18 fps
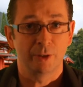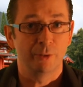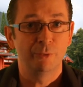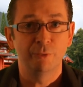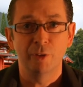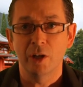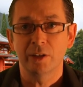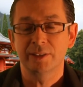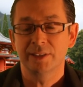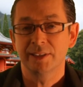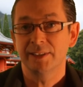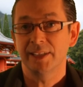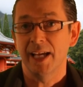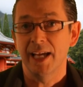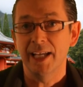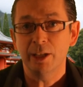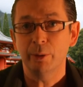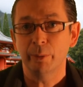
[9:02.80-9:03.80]
or
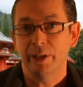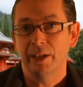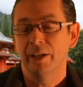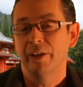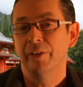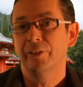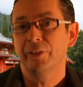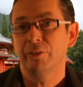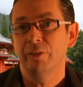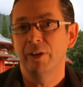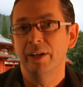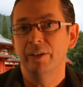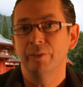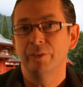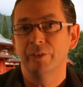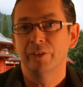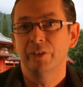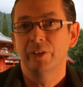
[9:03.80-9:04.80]
foxes anyway on the
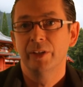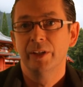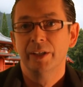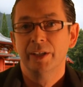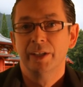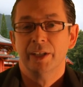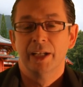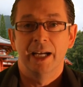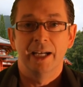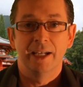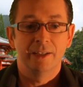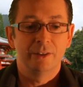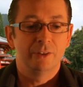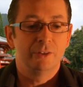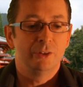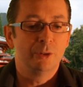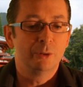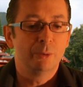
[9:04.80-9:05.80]
ground.
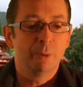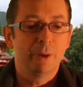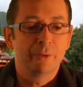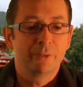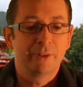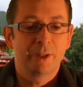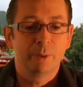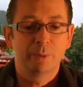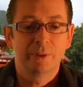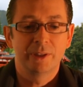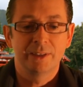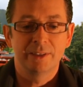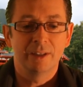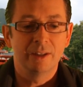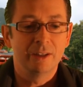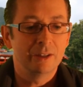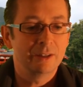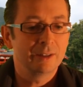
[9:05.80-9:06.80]
And you go out there with the
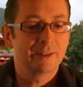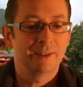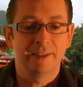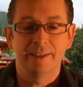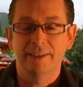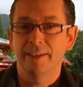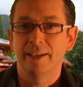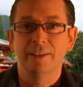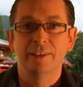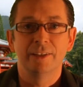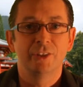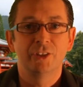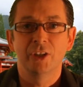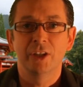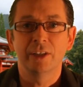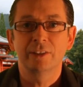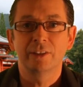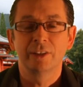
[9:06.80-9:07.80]
dog and a
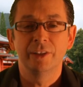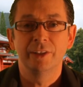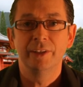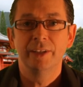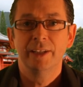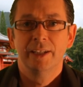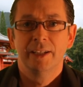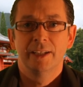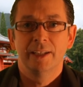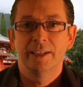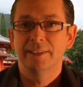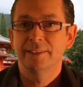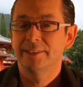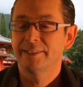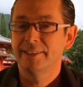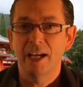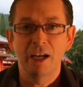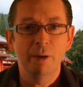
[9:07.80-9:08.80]
shotgun, and it's
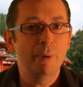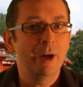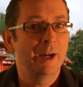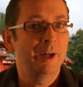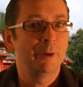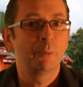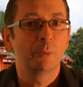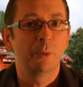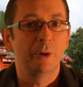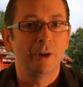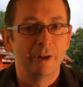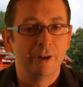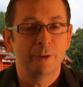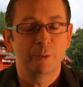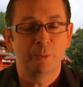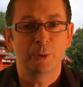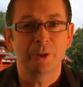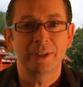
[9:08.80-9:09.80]
damn
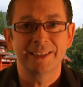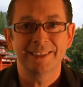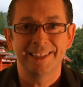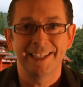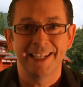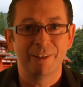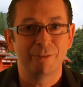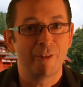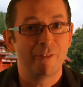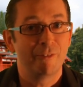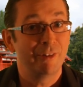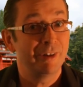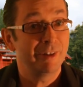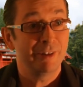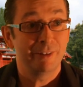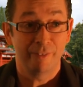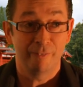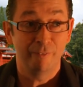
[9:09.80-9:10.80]
hard work, as they have a
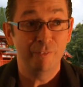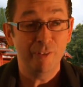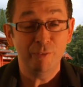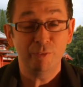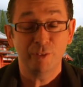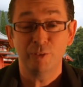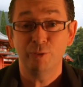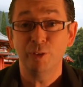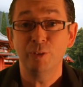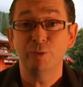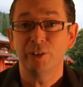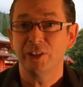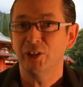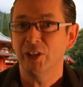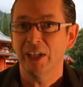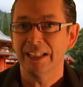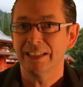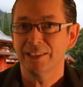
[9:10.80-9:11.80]
very
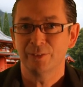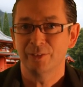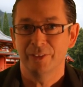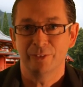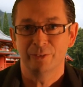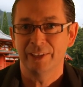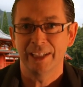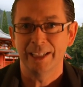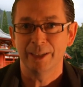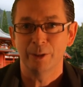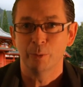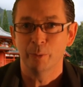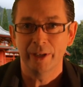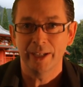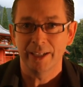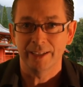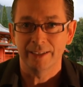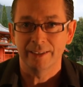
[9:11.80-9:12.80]
50-50 chance of getting
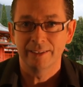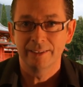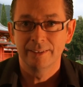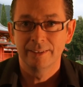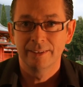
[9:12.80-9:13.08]
away.